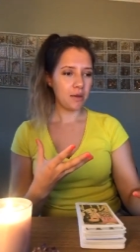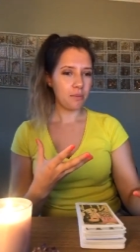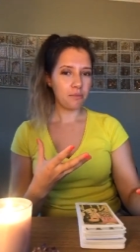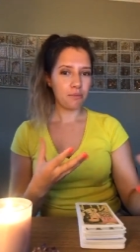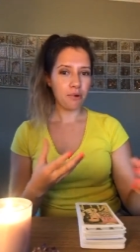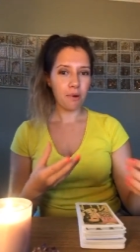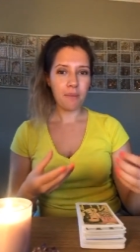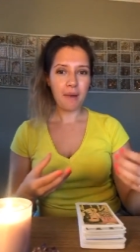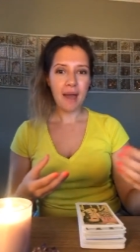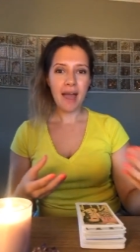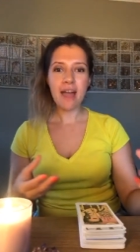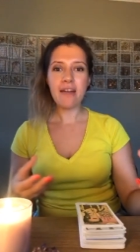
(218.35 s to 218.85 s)

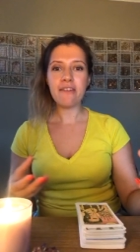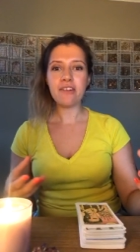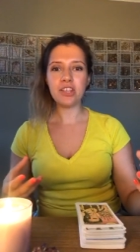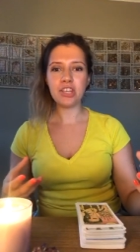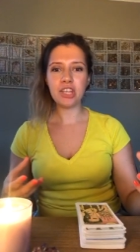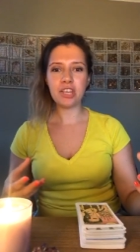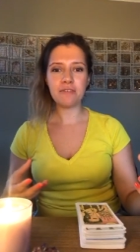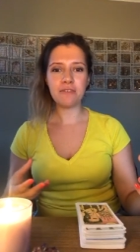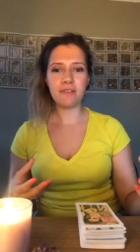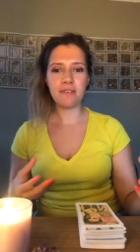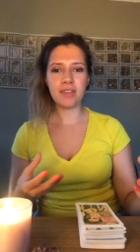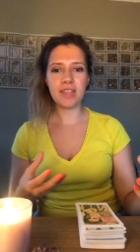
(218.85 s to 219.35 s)
preparing
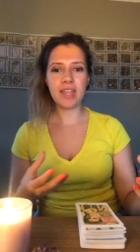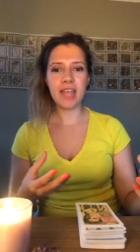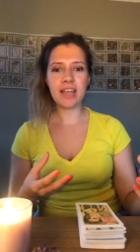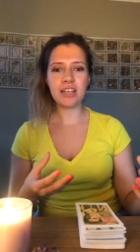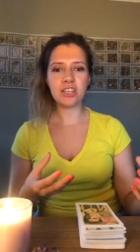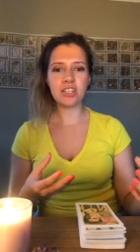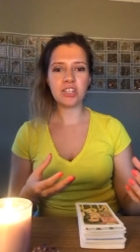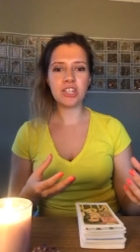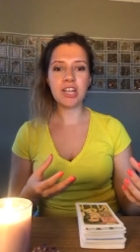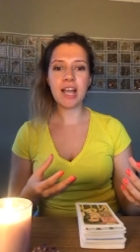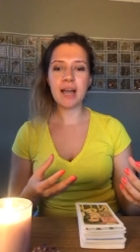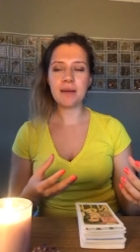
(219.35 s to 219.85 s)
you for the
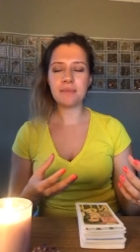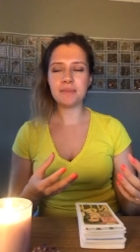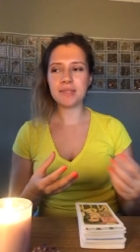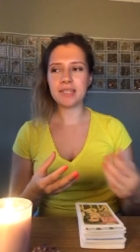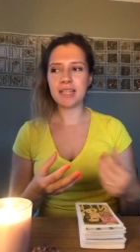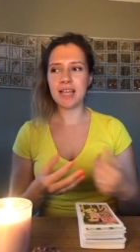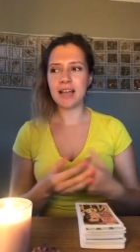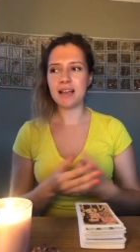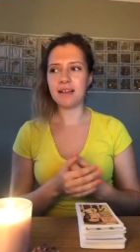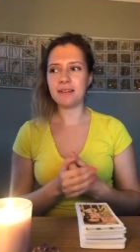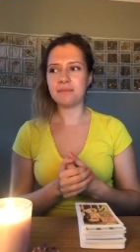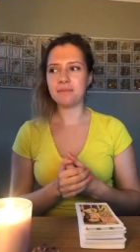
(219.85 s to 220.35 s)
next
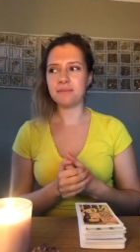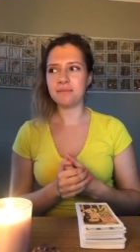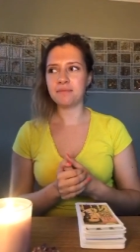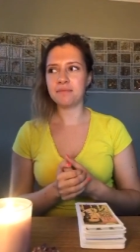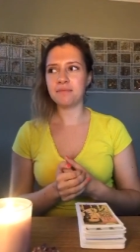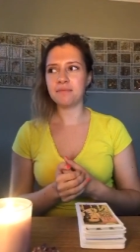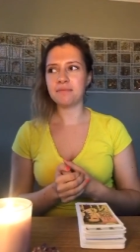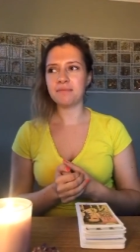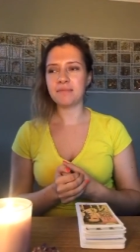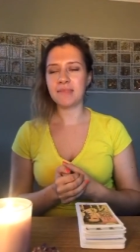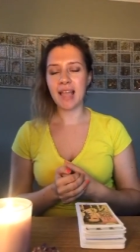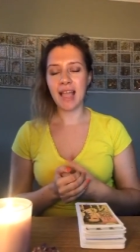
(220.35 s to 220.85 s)
chapter
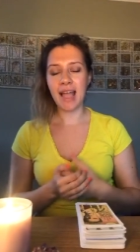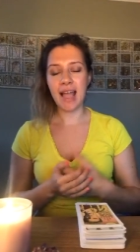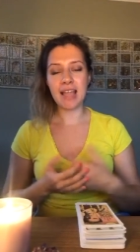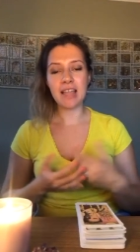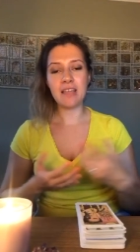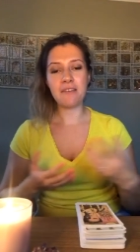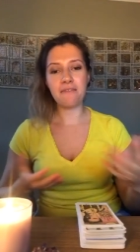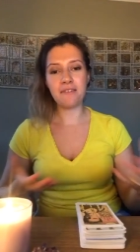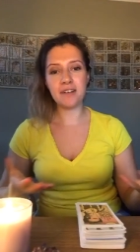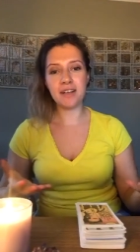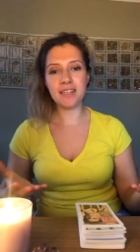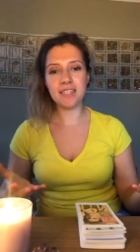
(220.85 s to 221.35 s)
and
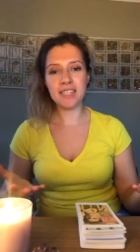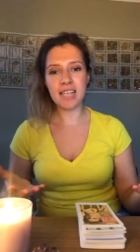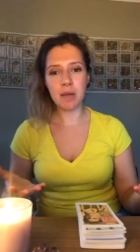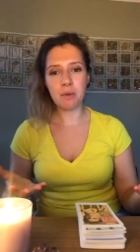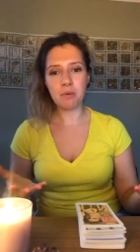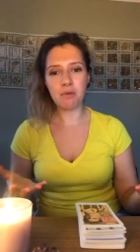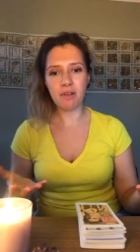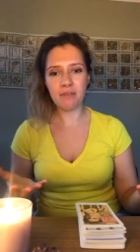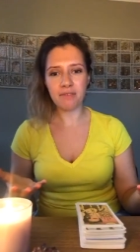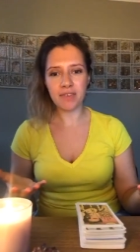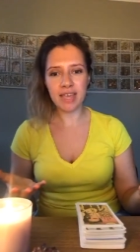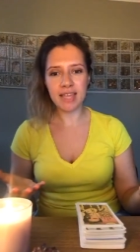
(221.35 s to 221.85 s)
it feels
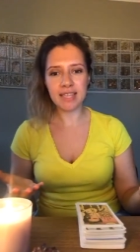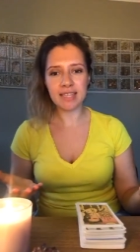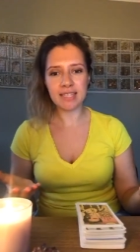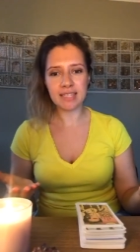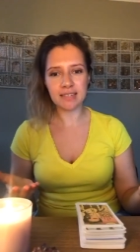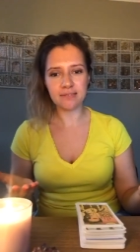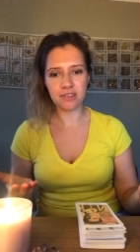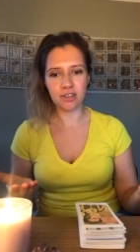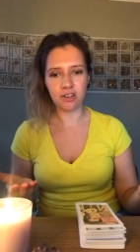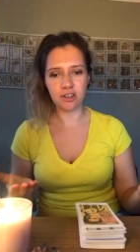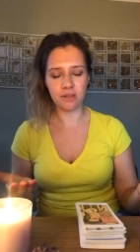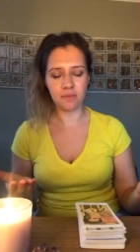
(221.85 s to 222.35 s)
like we're at the
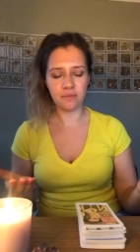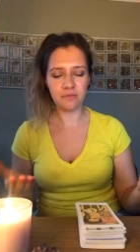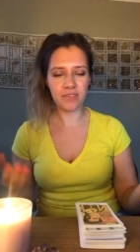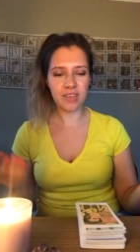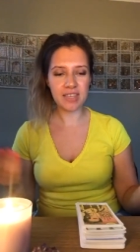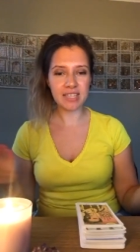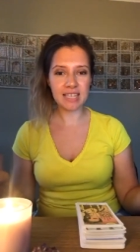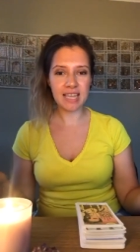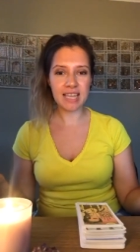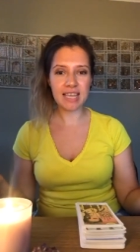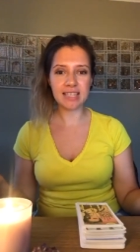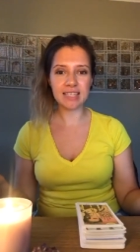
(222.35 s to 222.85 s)
interval.
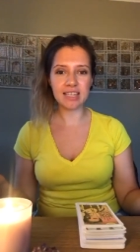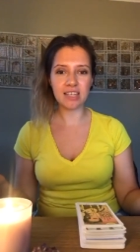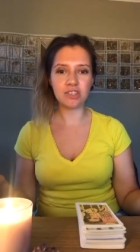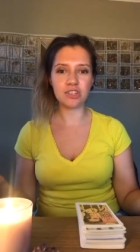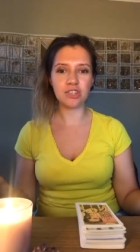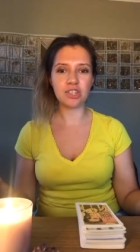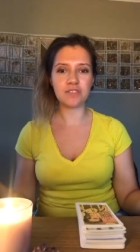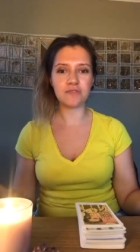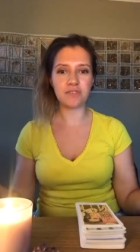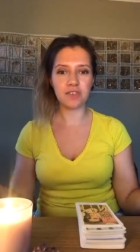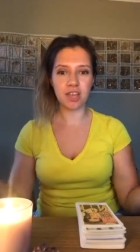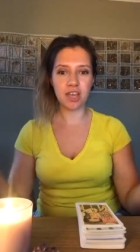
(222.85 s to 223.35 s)
This isn't
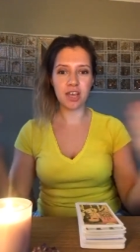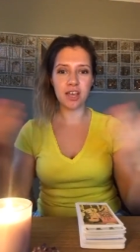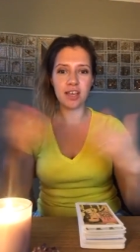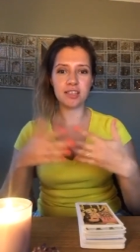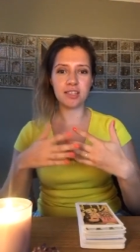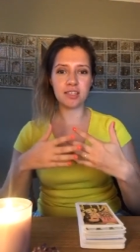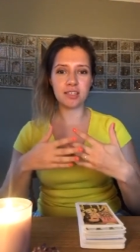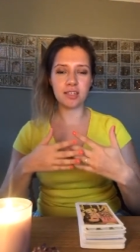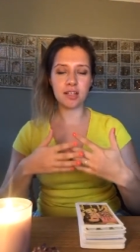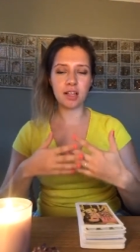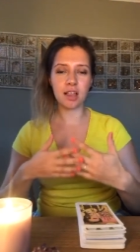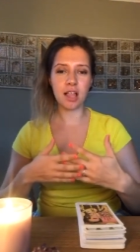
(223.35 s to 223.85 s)
just the
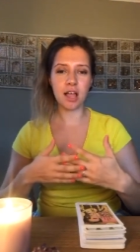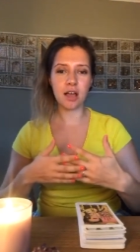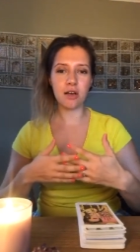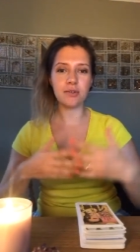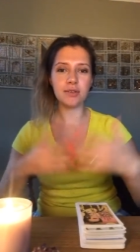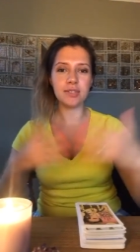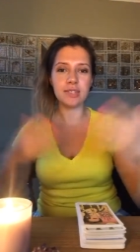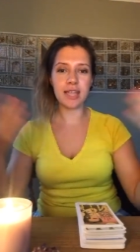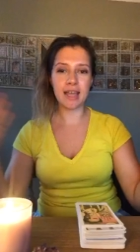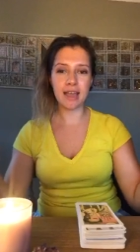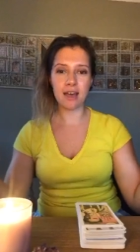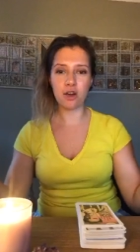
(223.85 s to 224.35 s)
curtains
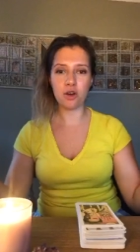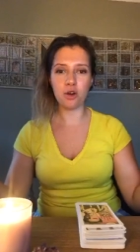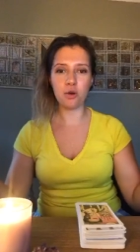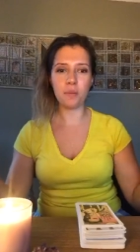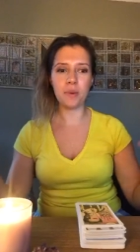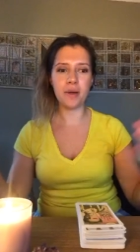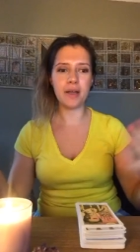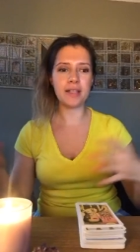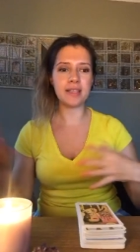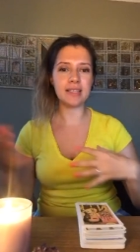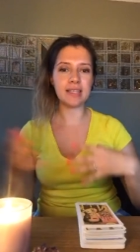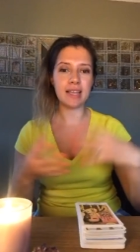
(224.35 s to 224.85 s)
closed, it
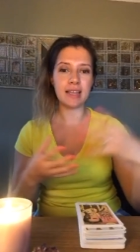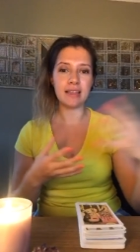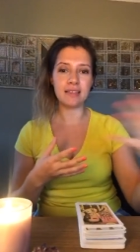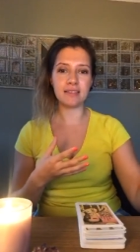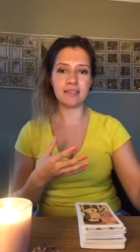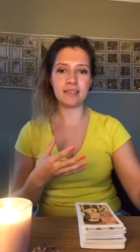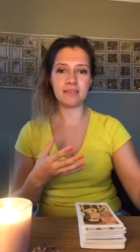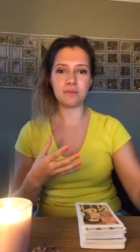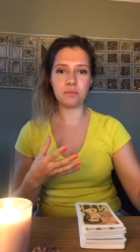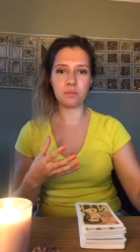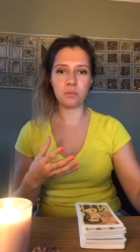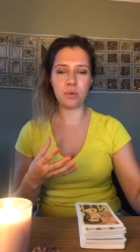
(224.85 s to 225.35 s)
opens,
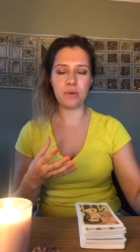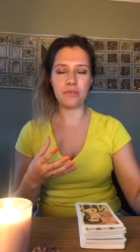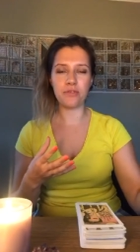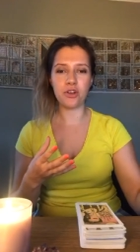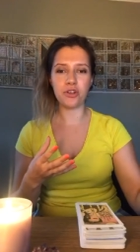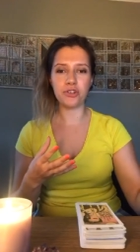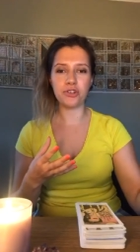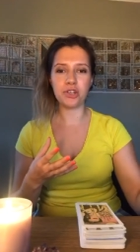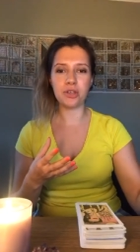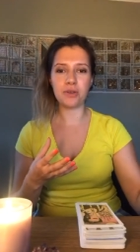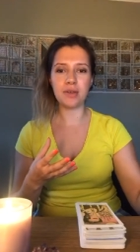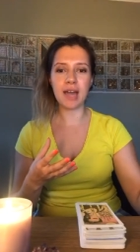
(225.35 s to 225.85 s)
and we've
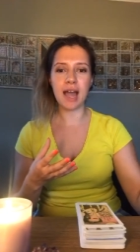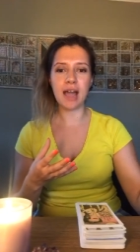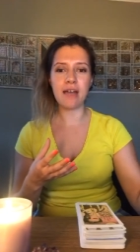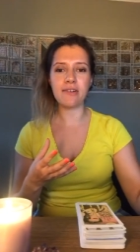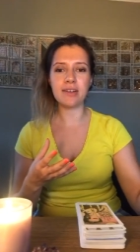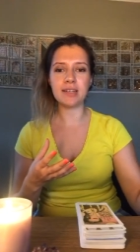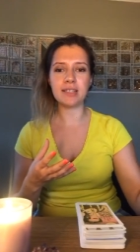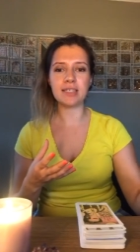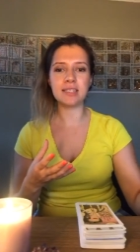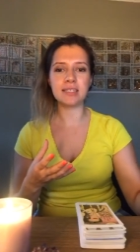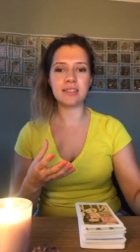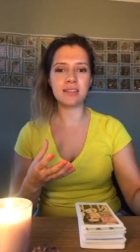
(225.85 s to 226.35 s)
got new
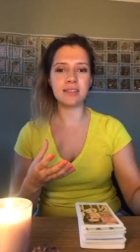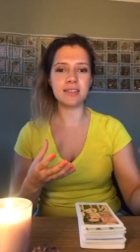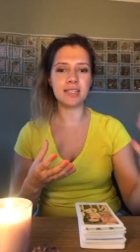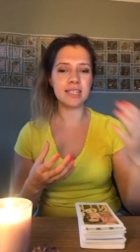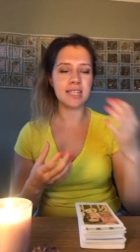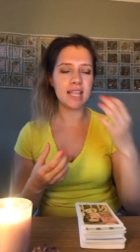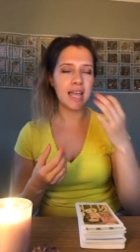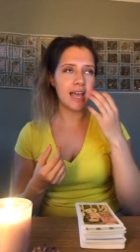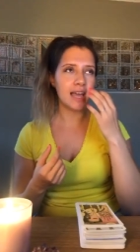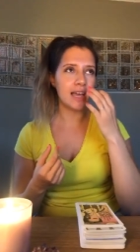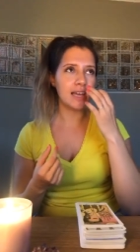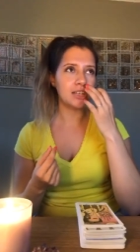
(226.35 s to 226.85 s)
characters on
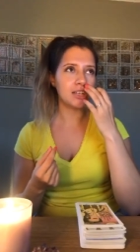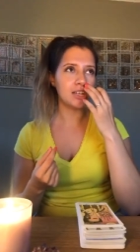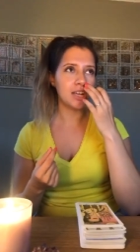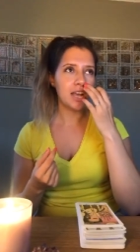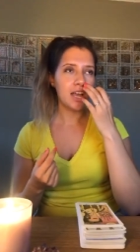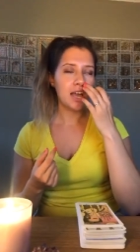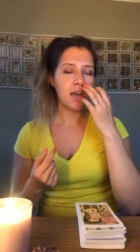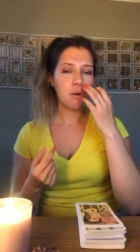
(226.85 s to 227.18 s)
stage.